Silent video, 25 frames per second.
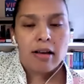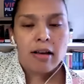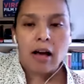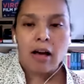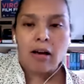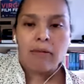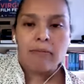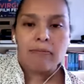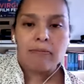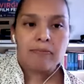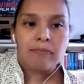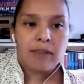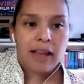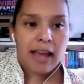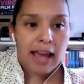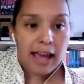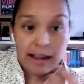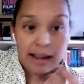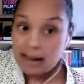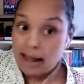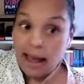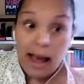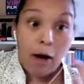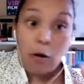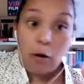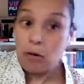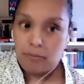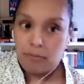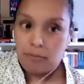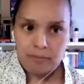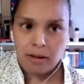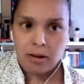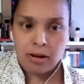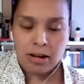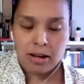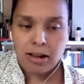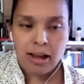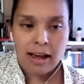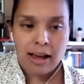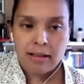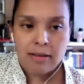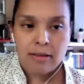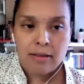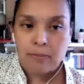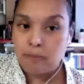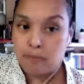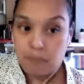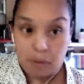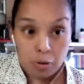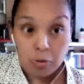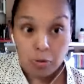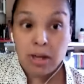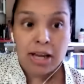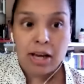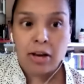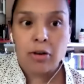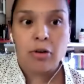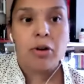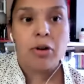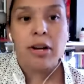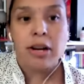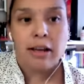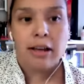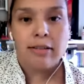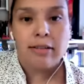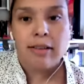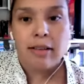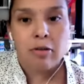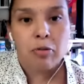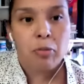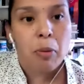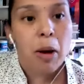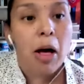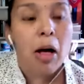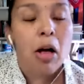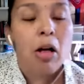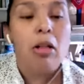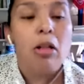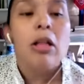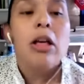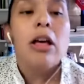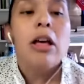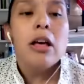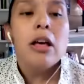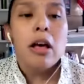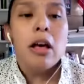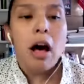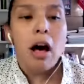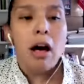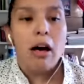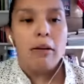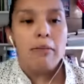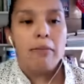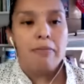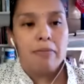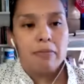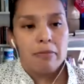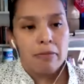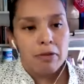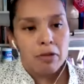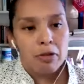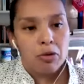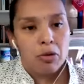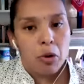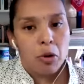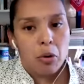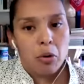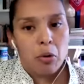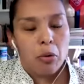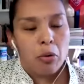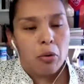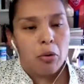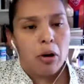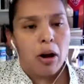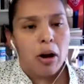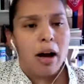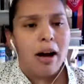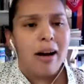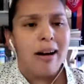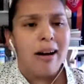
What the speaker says: and how it mediates beauty and goodness as well. So